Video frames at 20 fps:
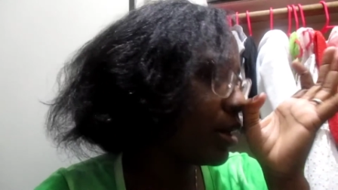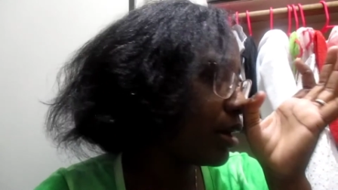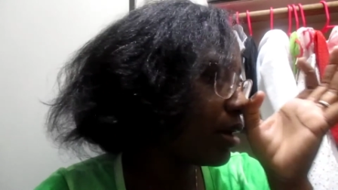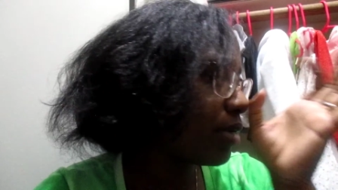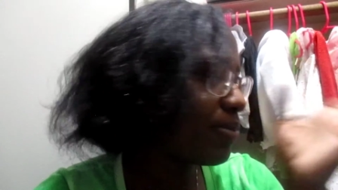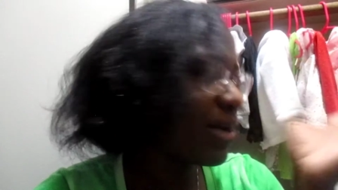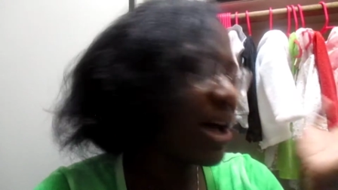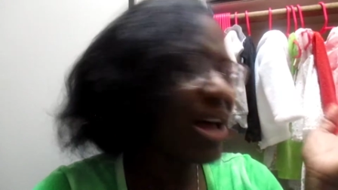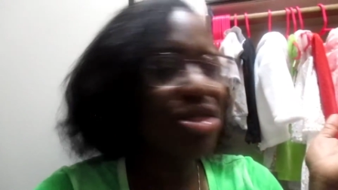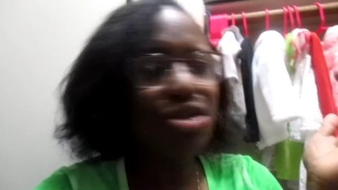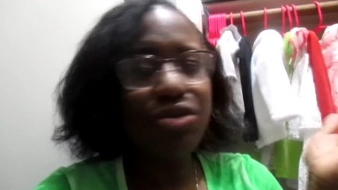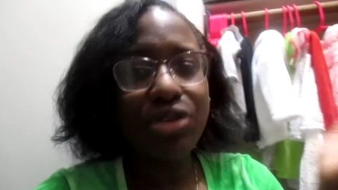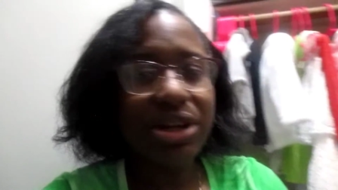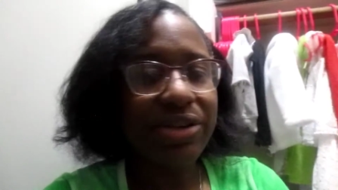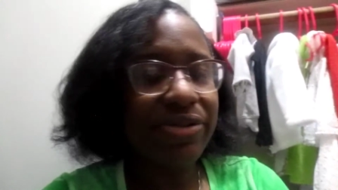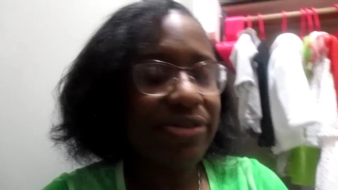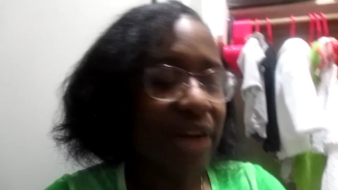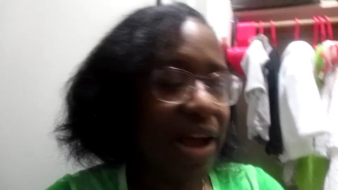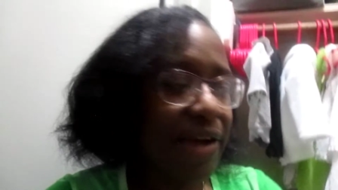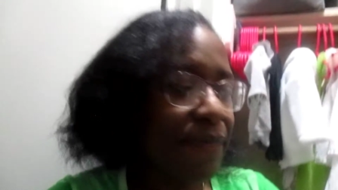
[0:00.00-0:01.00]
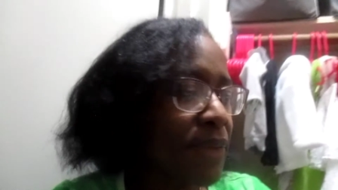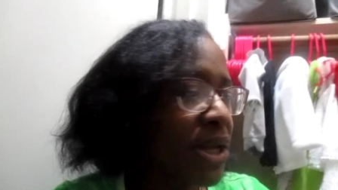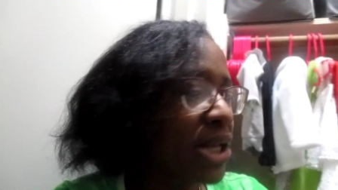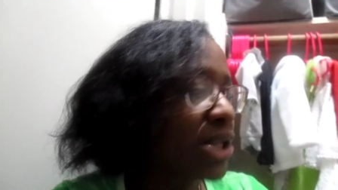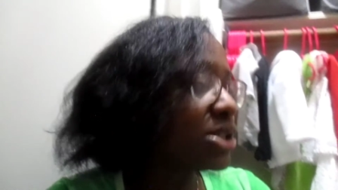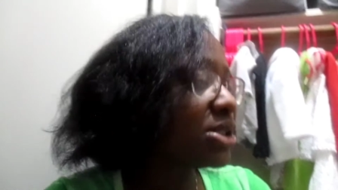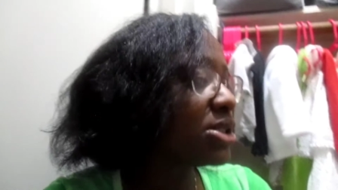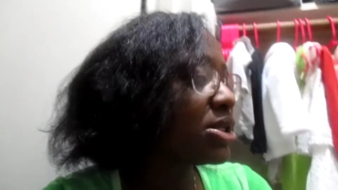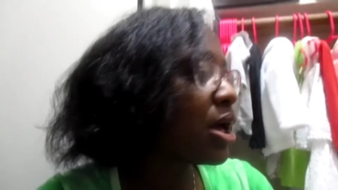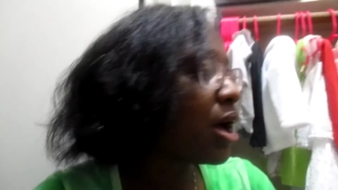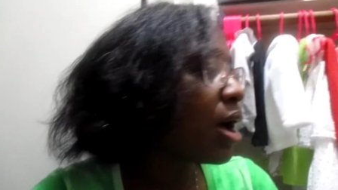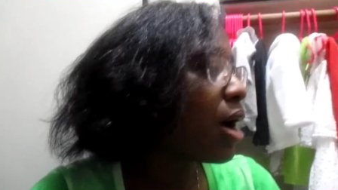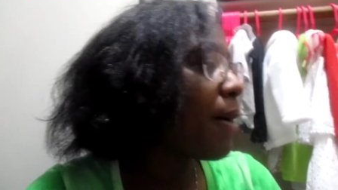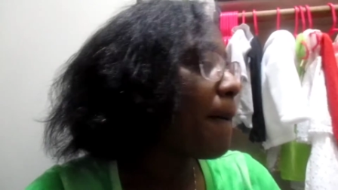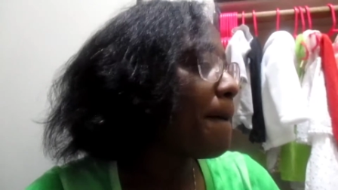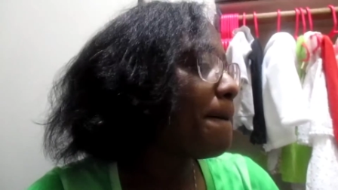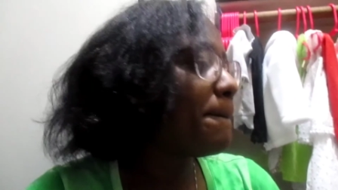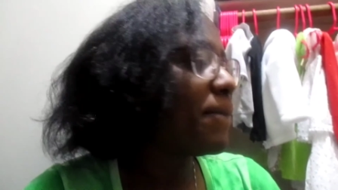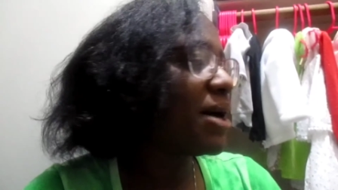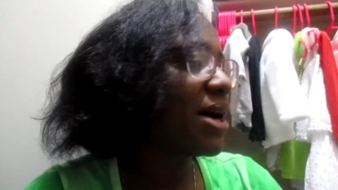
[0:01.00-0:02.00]
about three to five minutes.
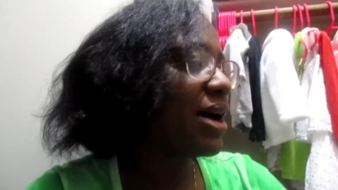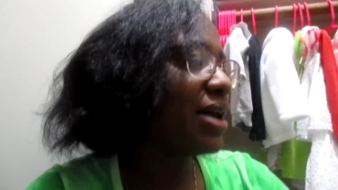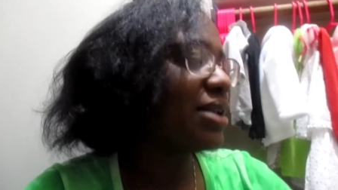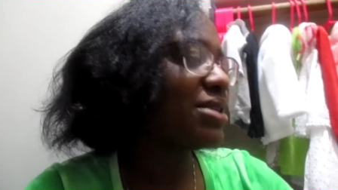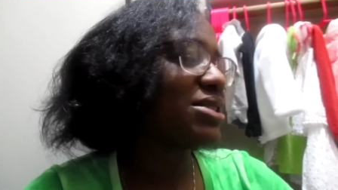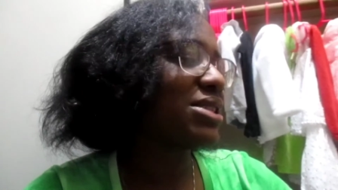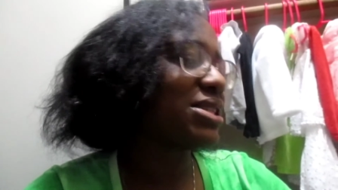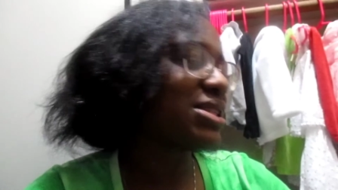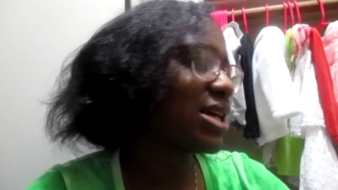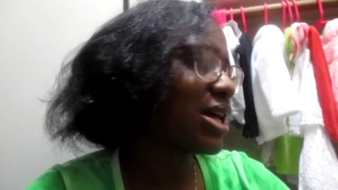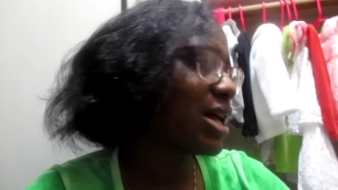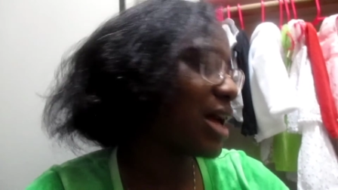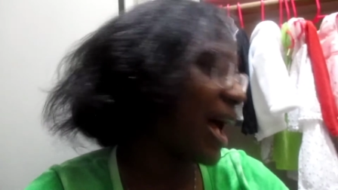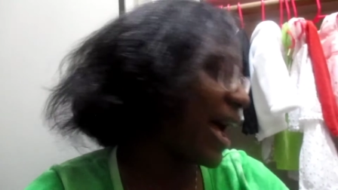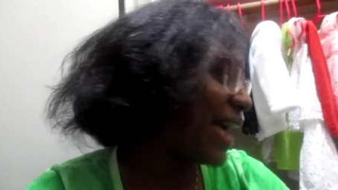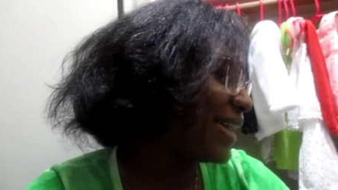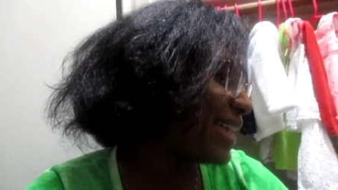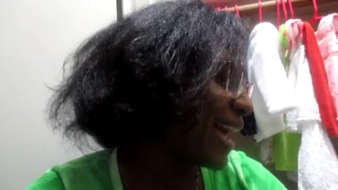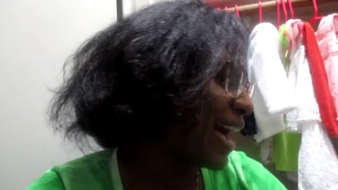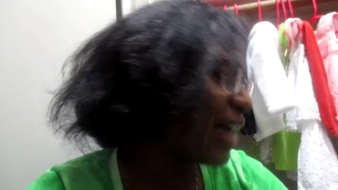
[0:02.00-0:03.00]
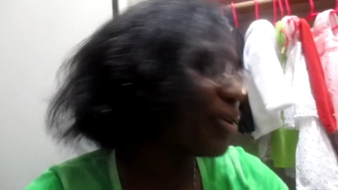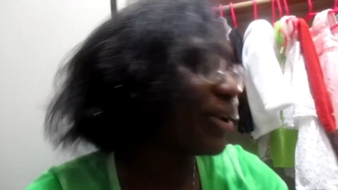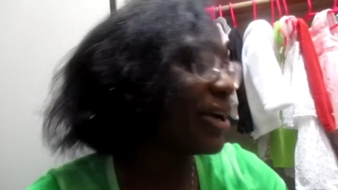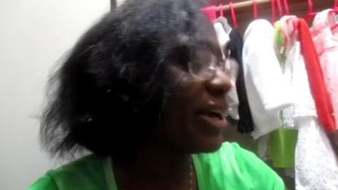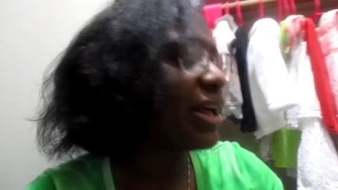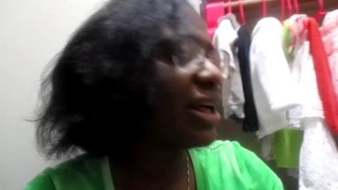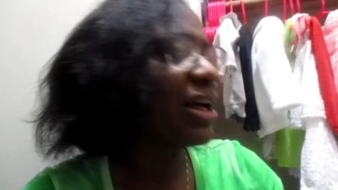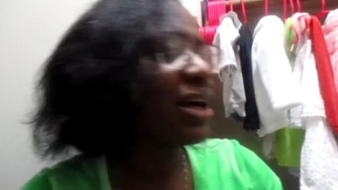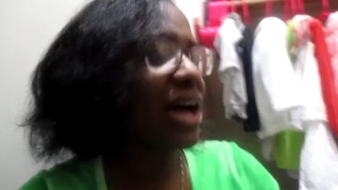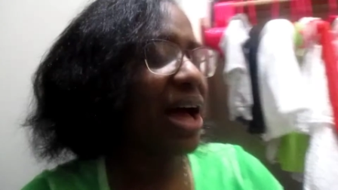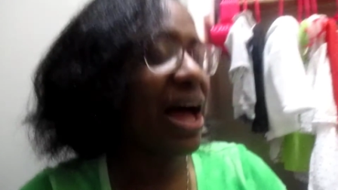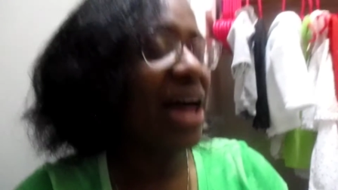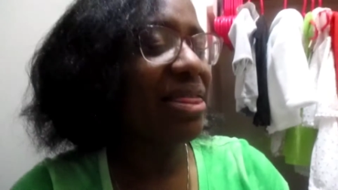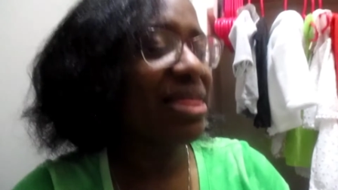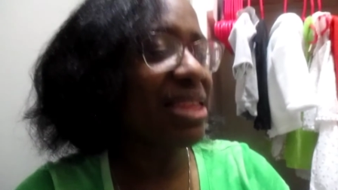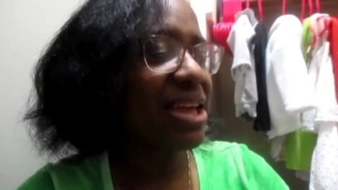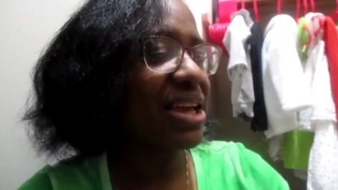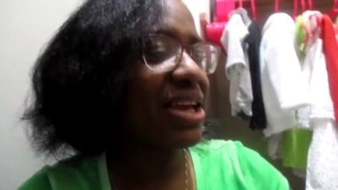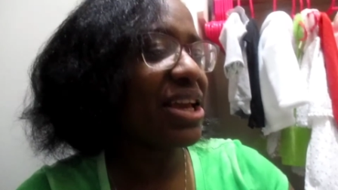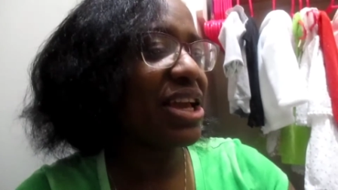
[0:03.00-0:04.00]
But I doubt it. I
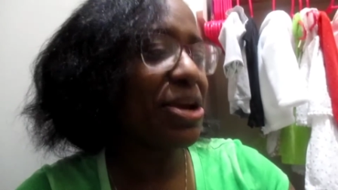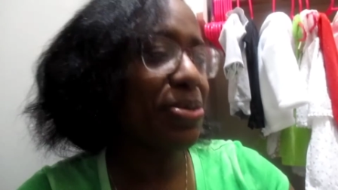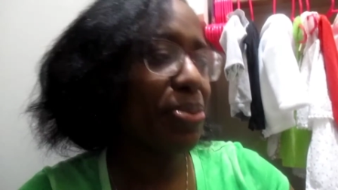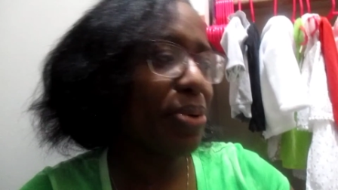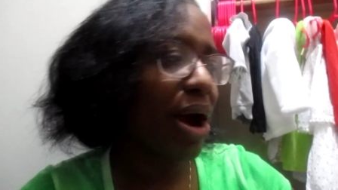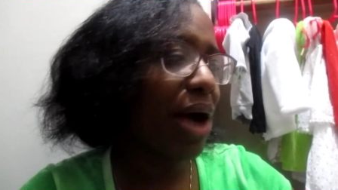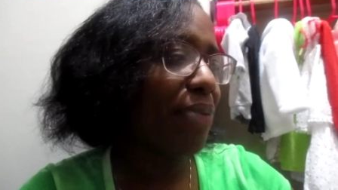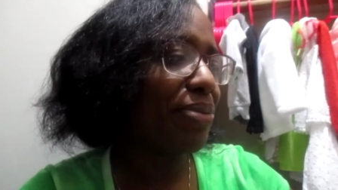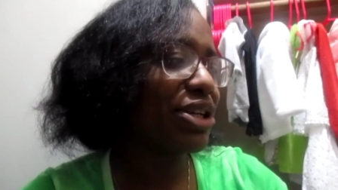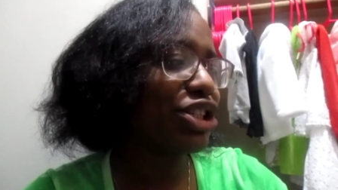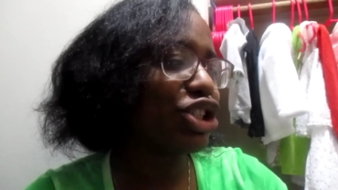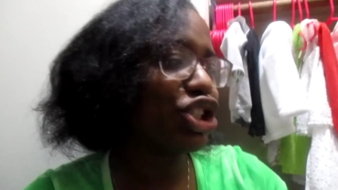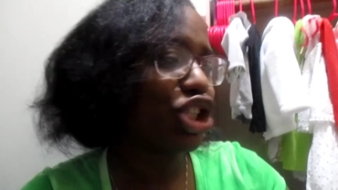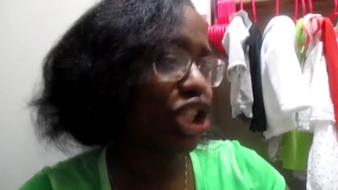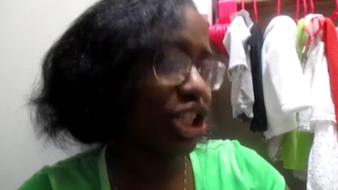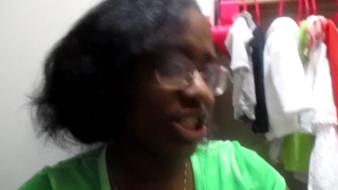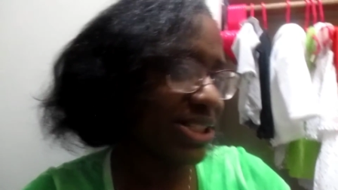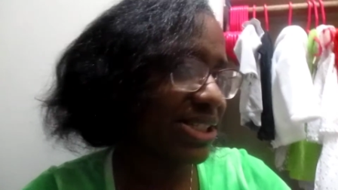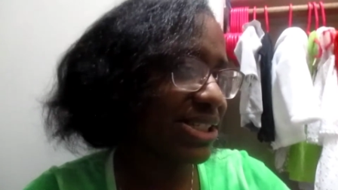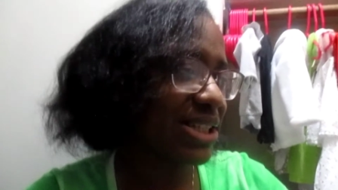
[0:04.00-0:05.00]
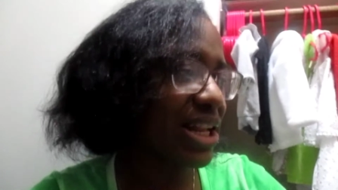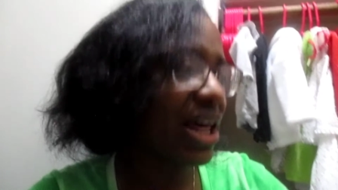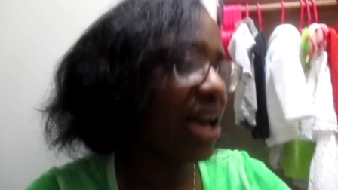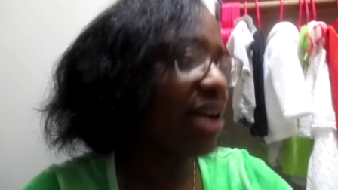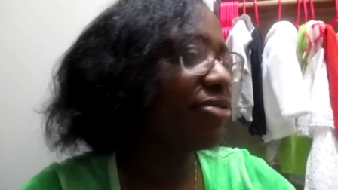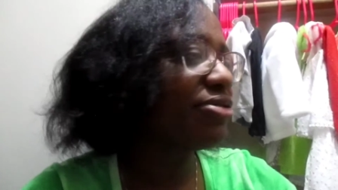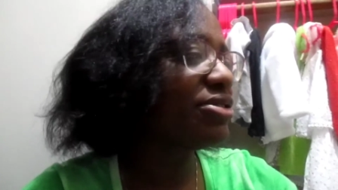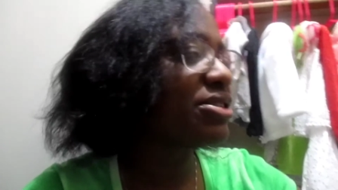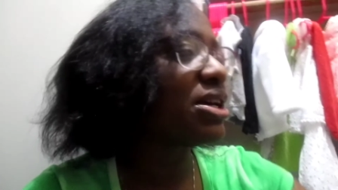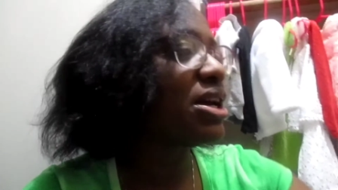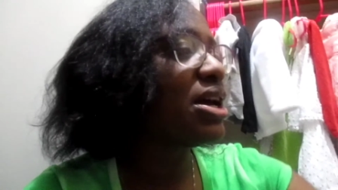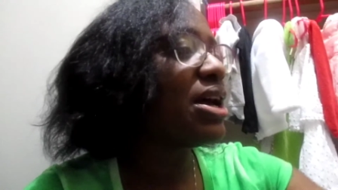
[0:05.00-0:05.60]
think he probably just left